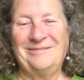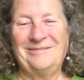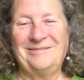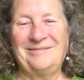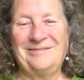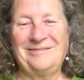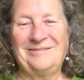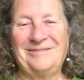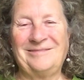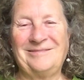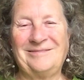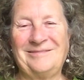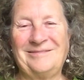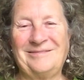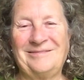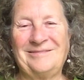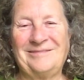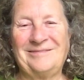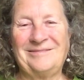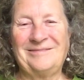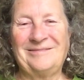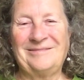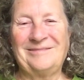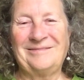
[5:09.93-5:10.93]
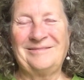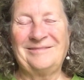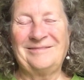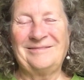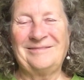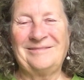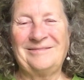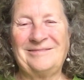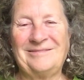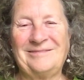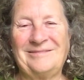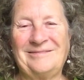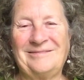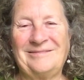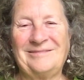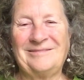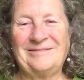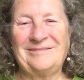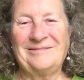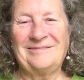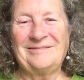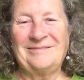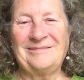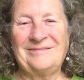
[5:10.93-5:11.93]

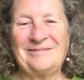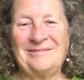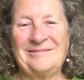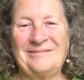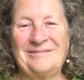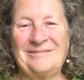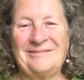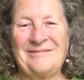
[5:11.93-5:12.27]
(no one is talking)